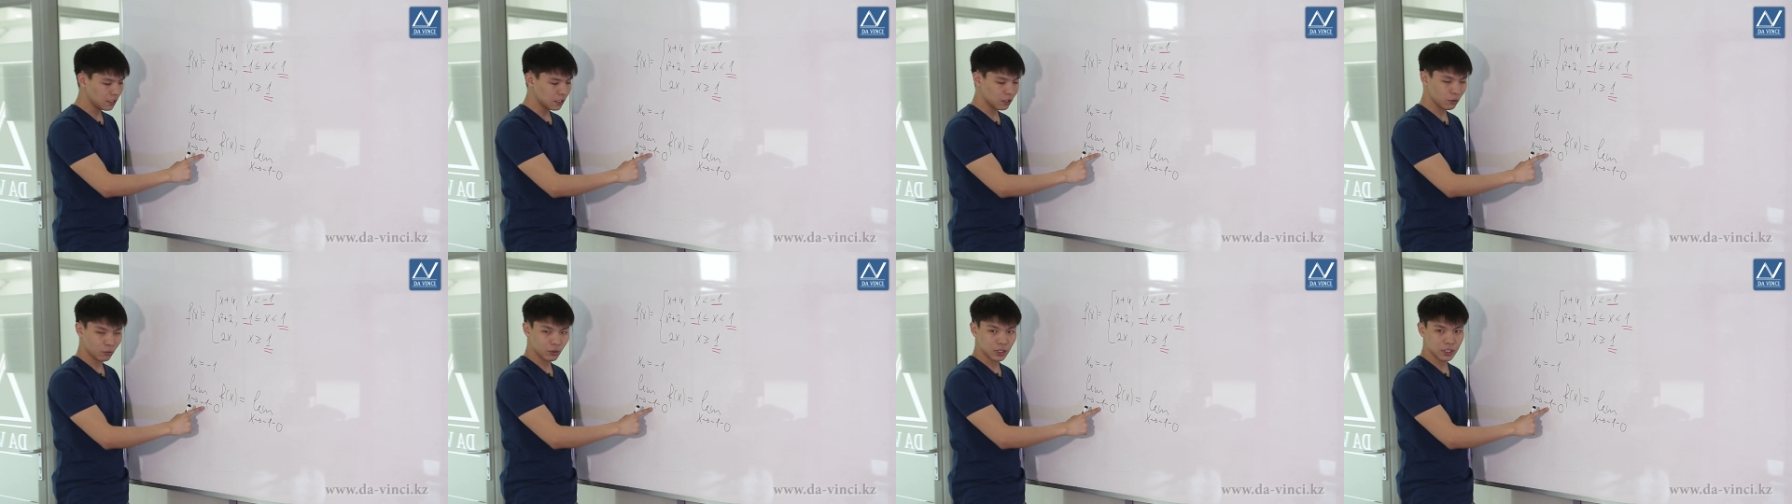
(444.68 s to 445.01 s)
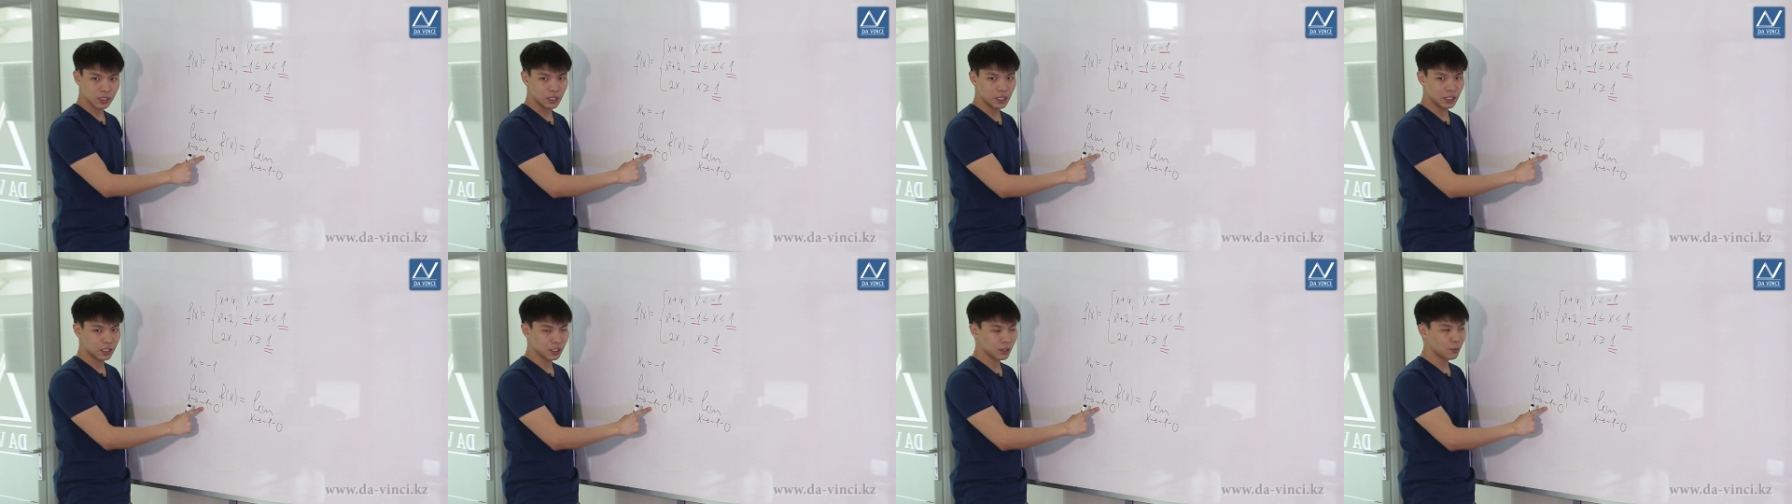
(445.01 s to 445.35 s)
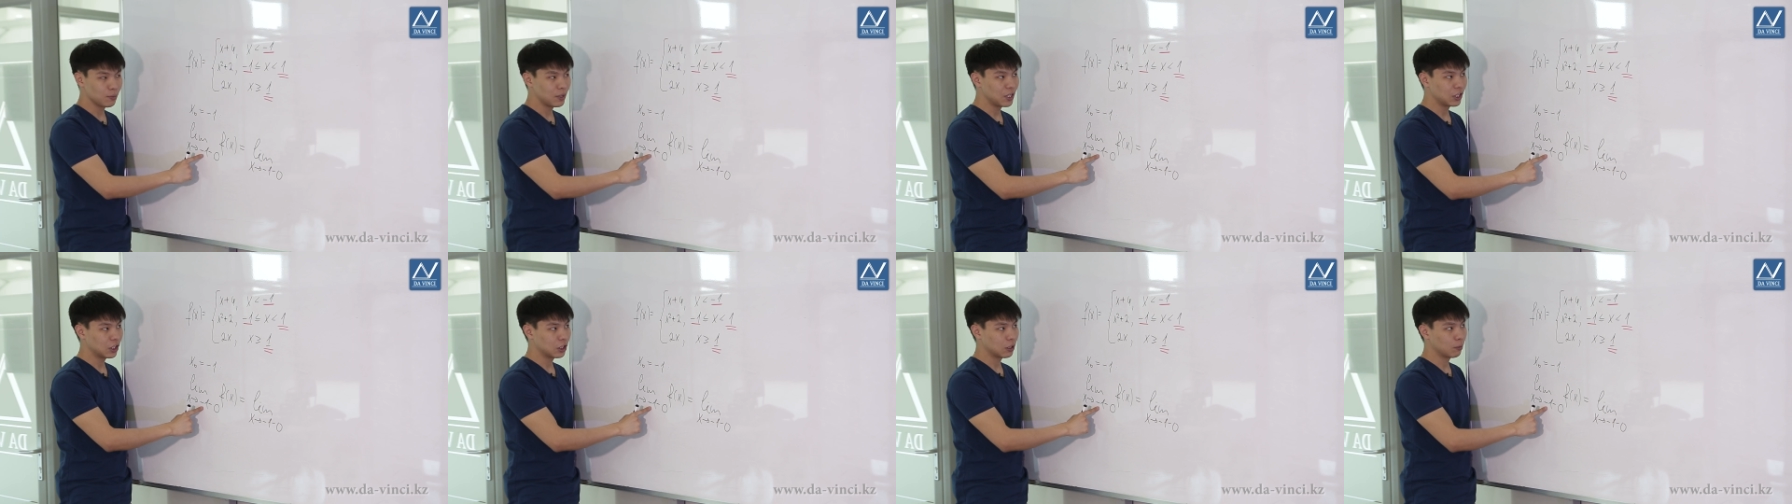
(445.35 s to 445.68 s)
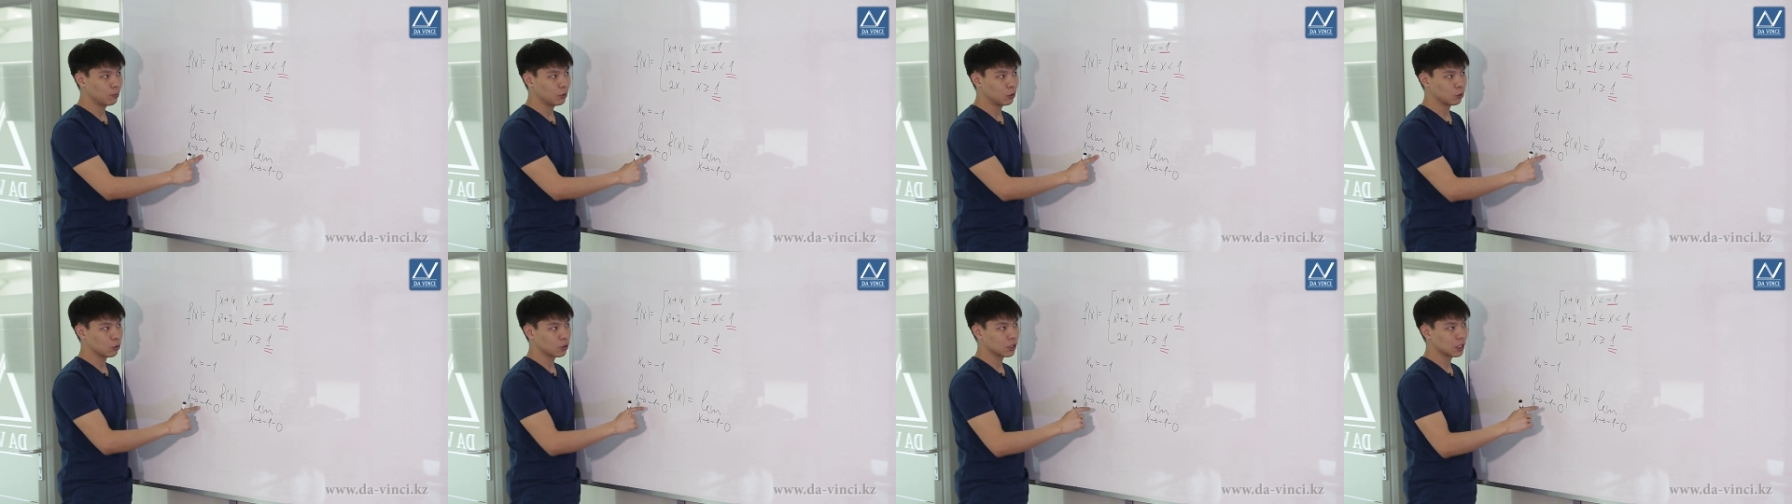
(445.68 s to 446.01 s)
we have x less than
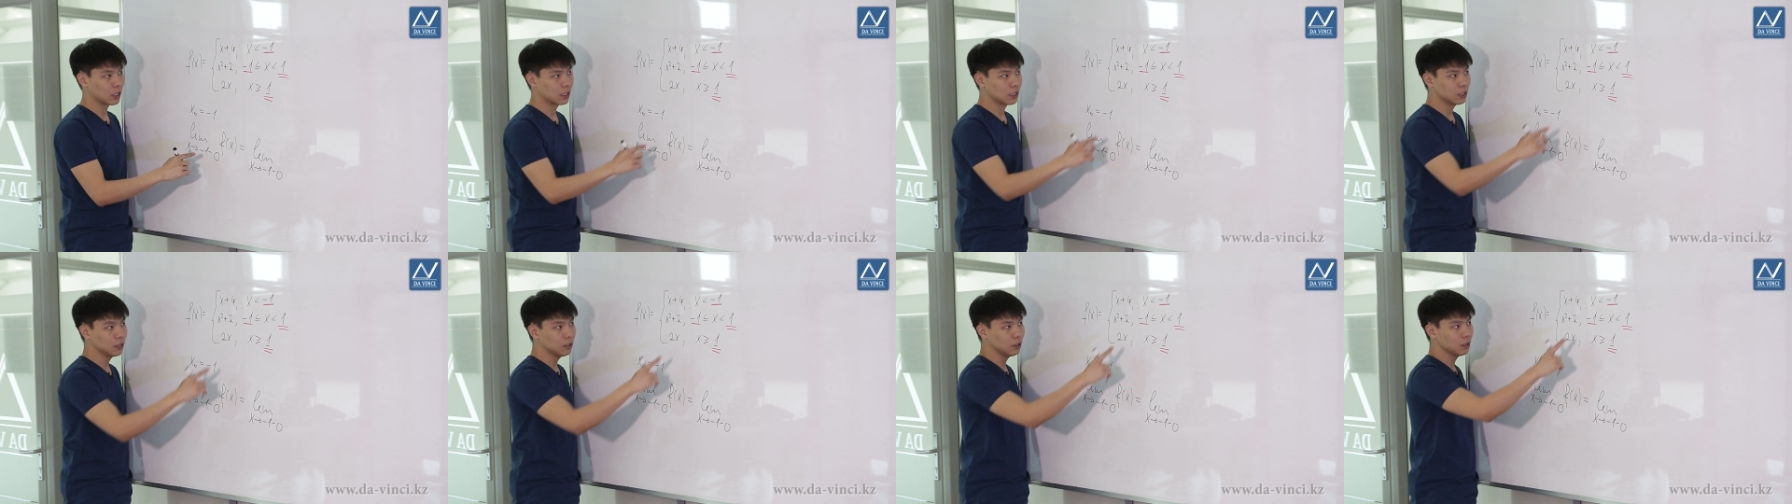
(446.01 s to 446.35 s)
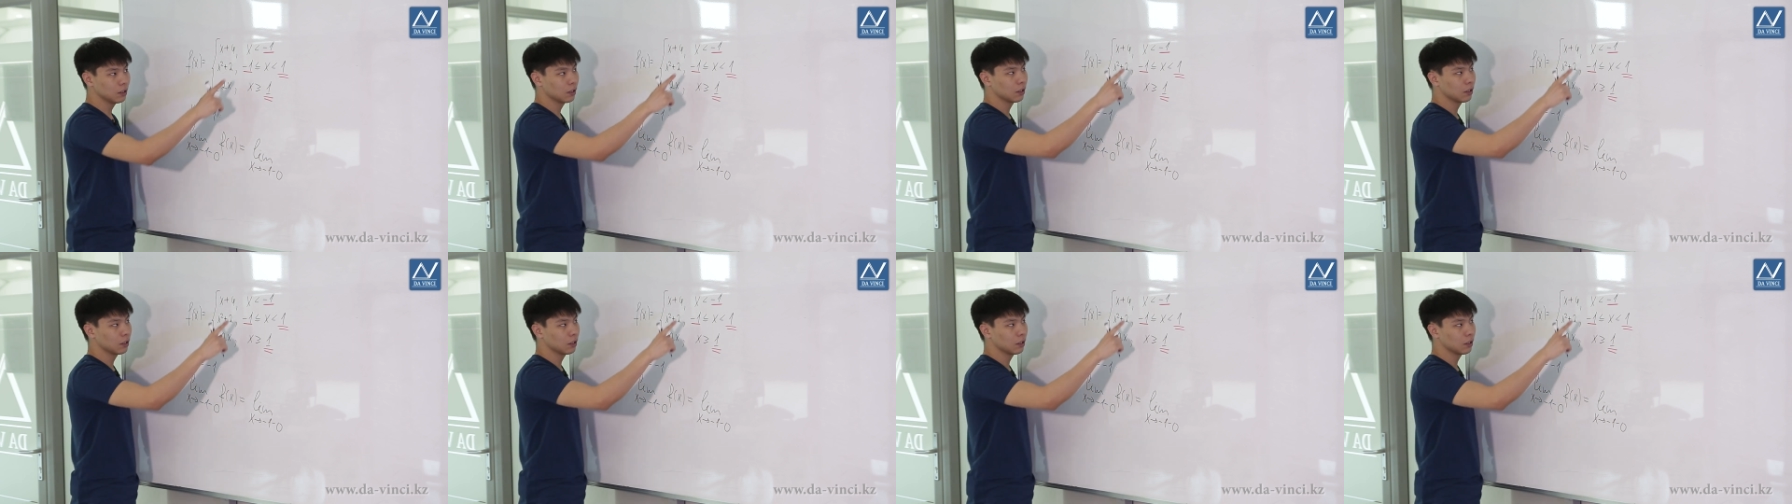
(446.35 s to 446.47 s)
-1,